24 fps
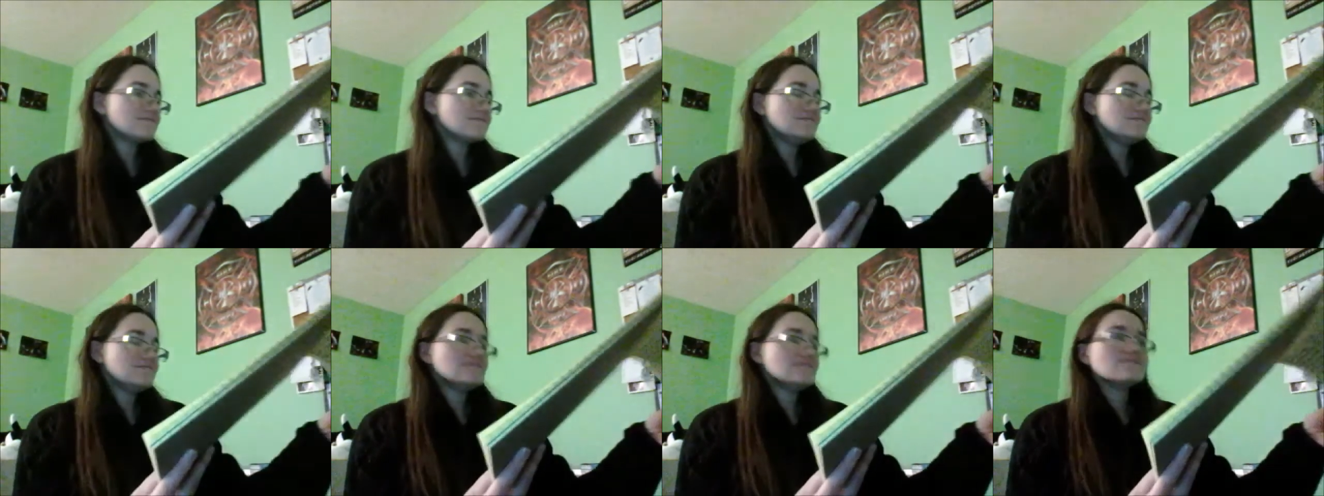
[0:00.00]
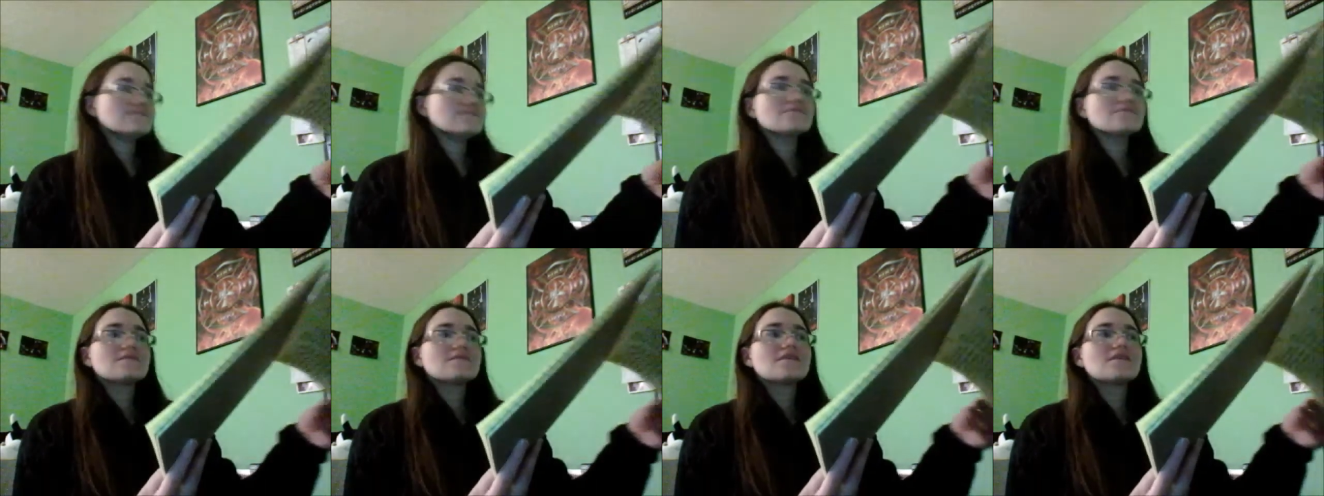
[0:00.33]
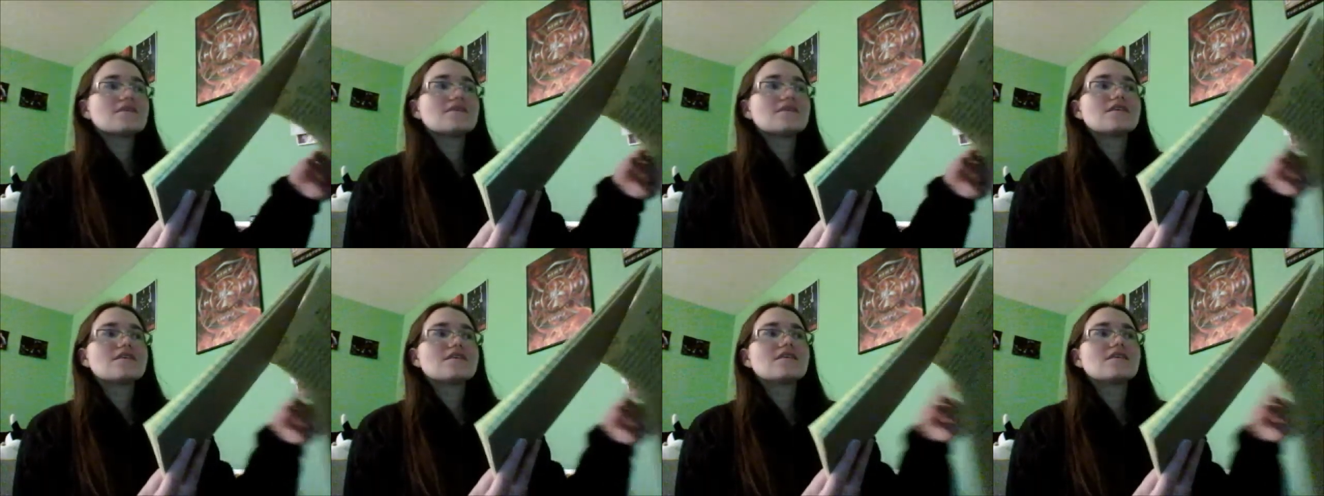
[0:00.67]

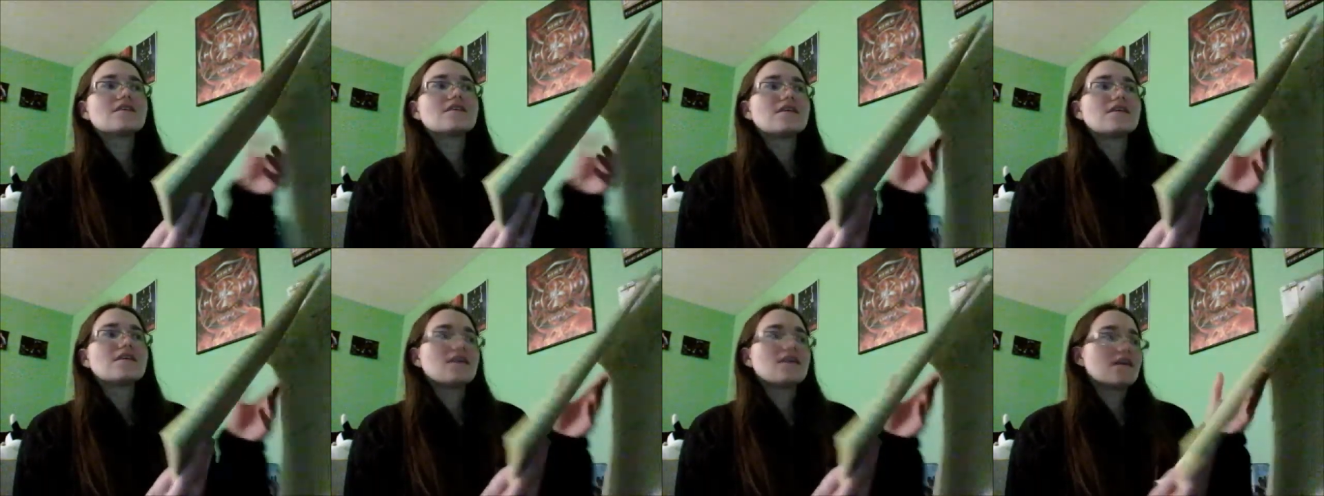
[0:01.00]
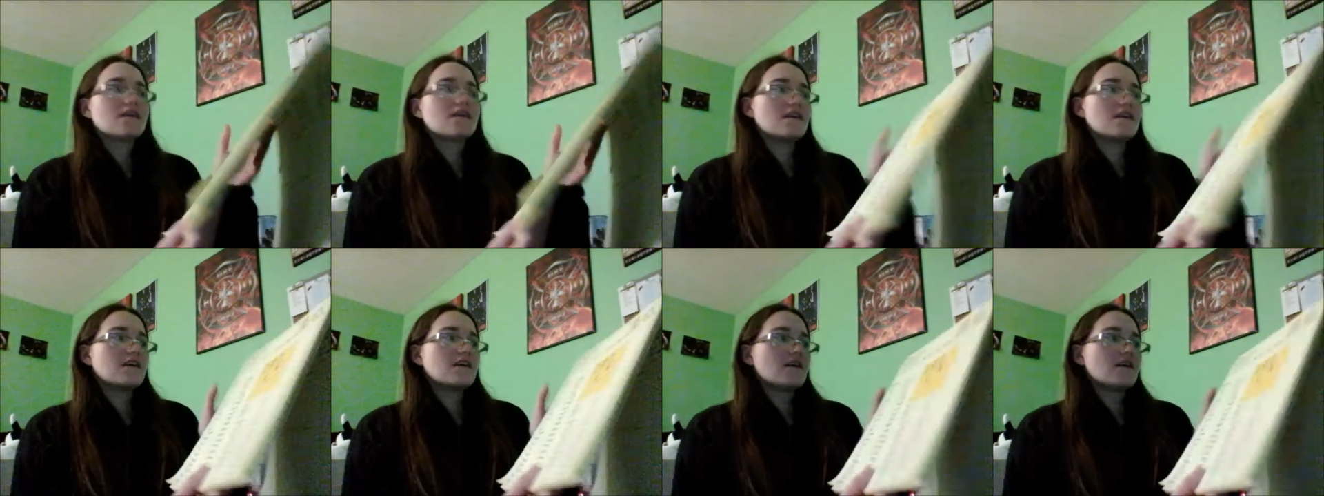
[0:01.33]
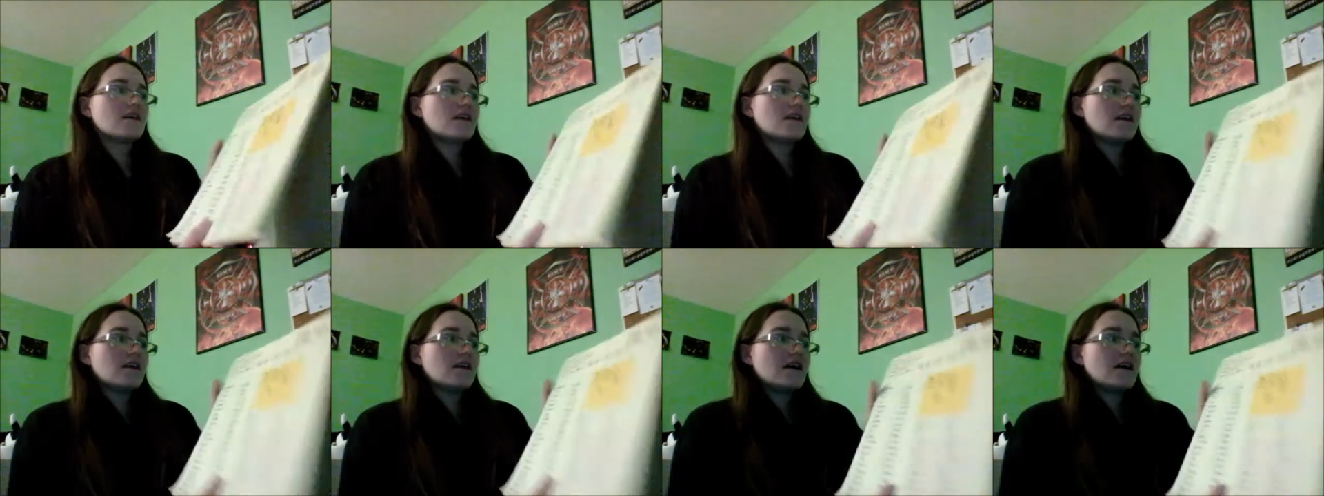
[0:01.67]

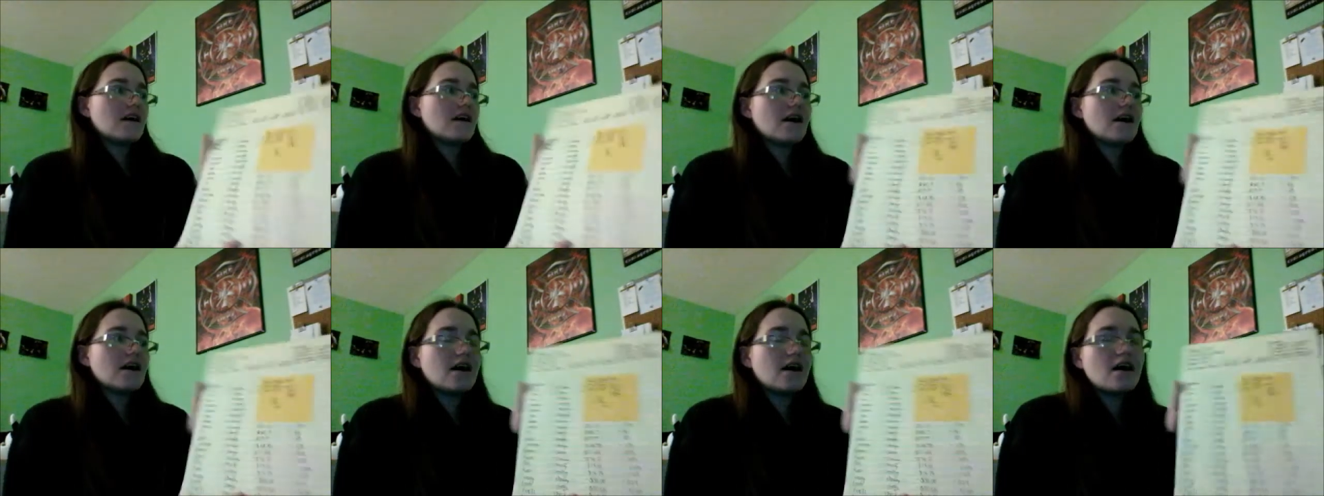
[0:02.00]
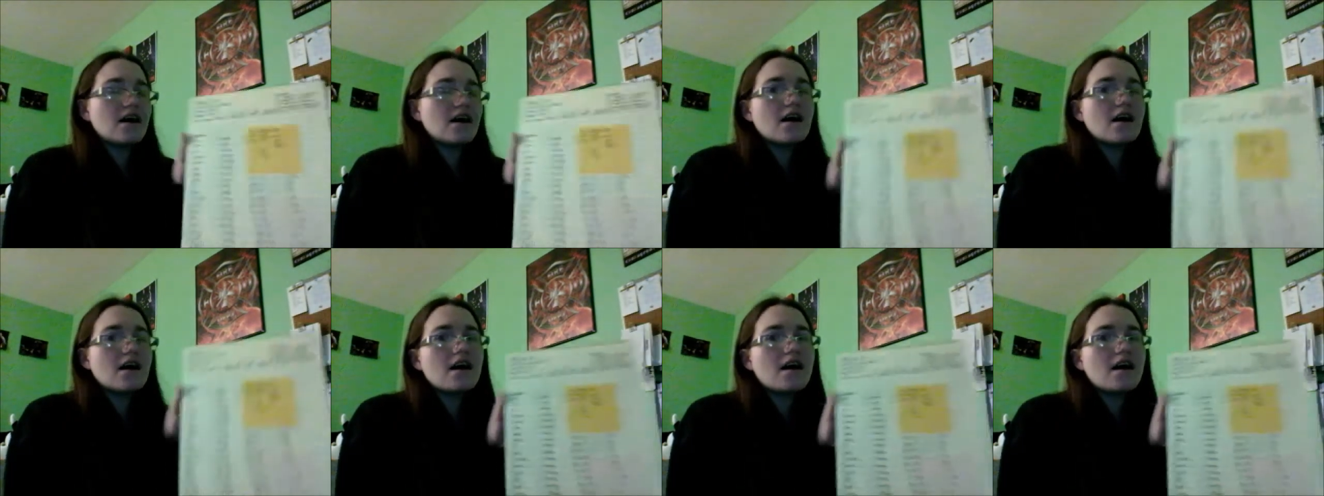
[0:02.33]
Nobody speaks.